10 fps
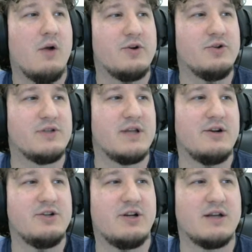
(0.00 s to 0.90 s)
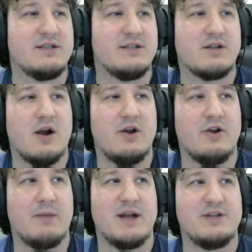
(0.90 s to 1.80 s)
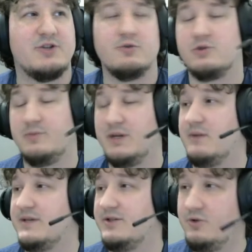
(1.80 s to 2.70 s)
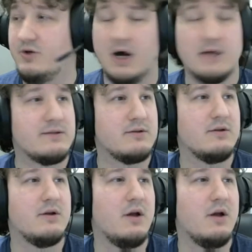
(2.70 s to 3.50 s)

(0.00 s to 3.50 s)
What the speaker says: Reduce the energy cost of this card in your hand by 2, so it becomes a 2-cost.